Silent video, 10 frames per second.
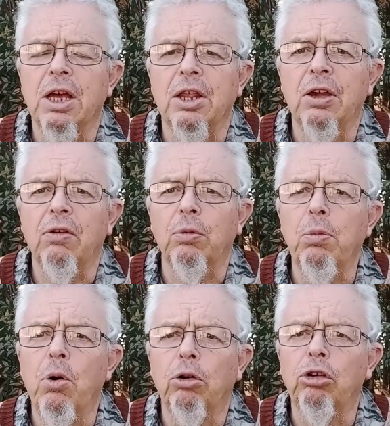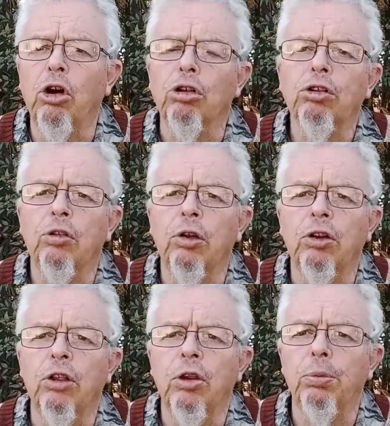They've got more chance of
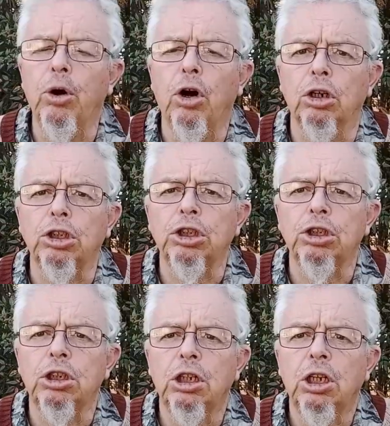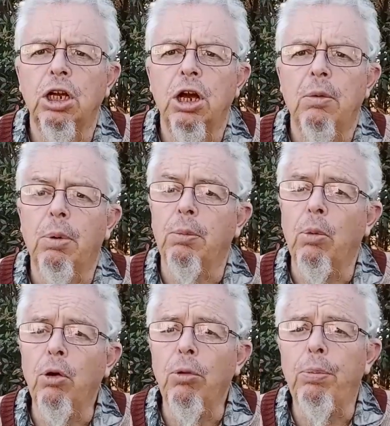hitting the branch. But
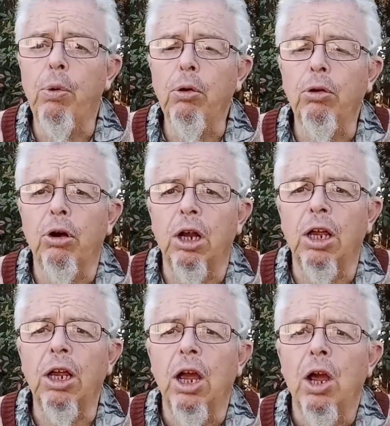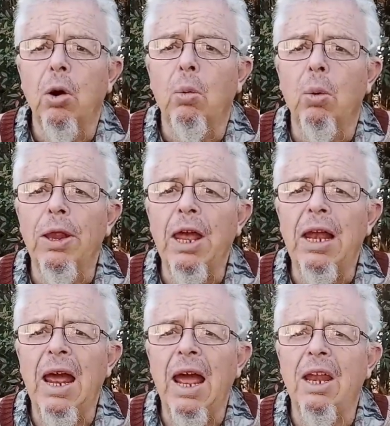more importantly, when they
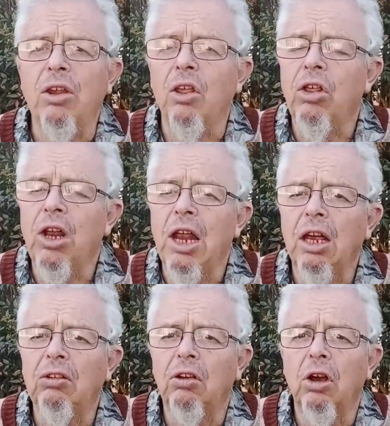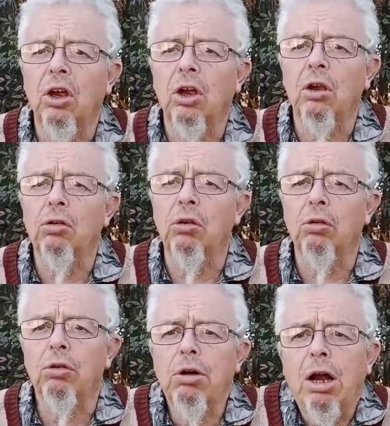land, their legs sort of
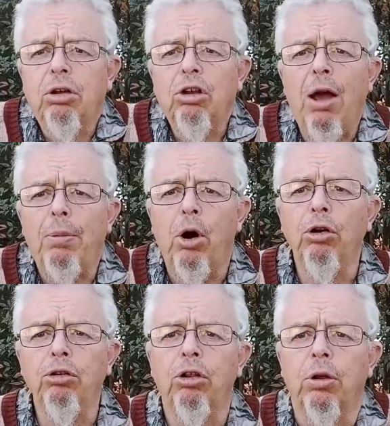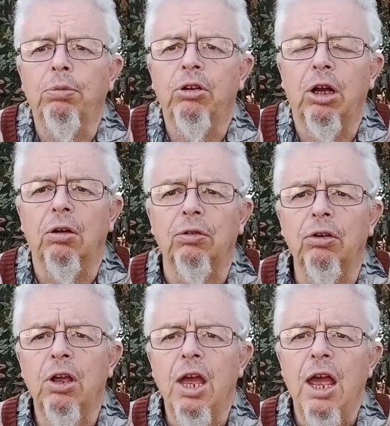crouch up onto themselves
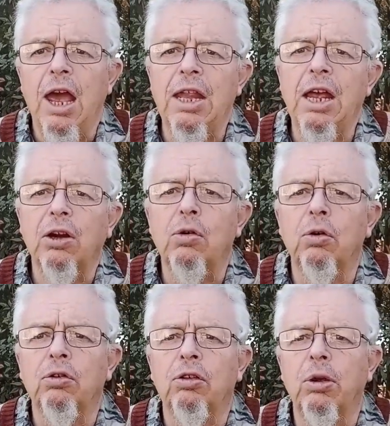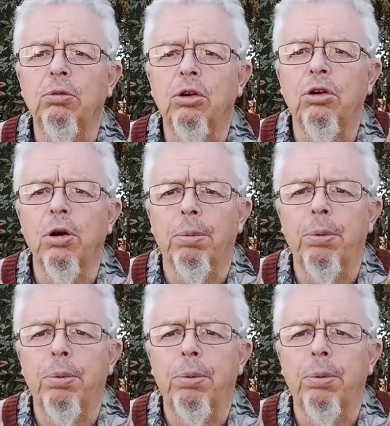and that causes them to grip.